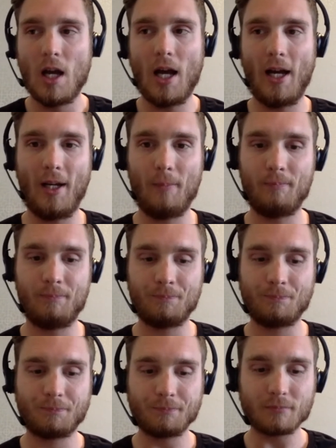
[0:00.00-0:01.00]
Um,
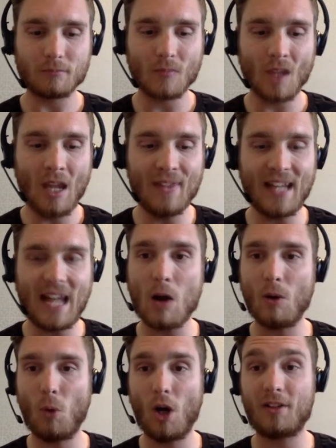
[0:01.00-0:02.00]
and then how
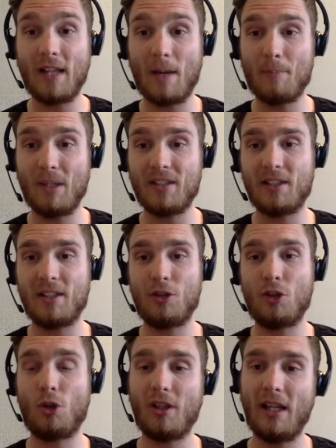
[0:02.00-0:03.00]
it worked to that business is
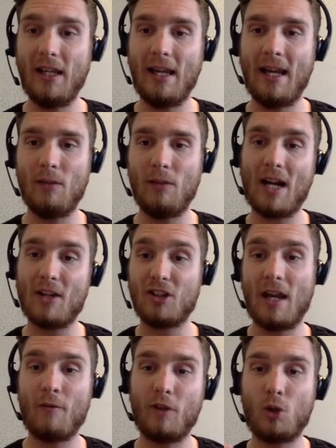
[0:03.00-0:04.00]
you could hit a ratchet
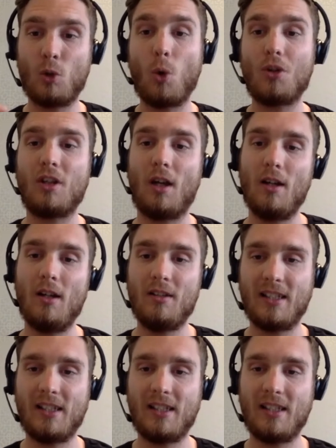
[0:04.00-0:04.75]
every quarter